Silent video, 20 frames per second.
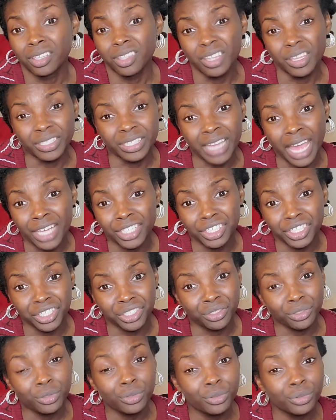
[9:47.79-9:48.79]
it's not
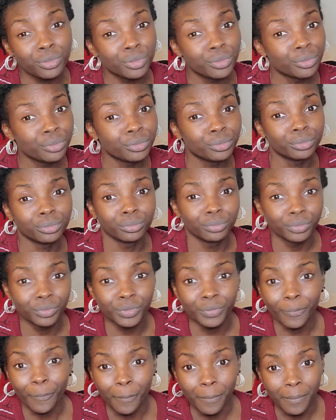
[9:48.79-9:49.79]
just you who
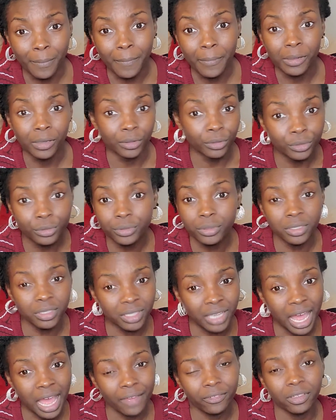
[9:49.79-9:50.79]
loses
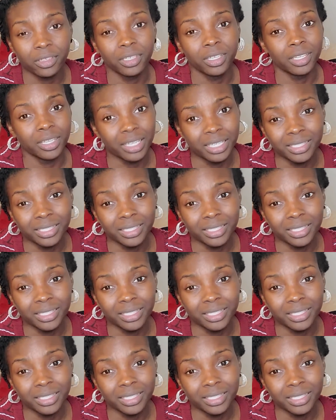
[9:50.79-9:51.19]
livelihood,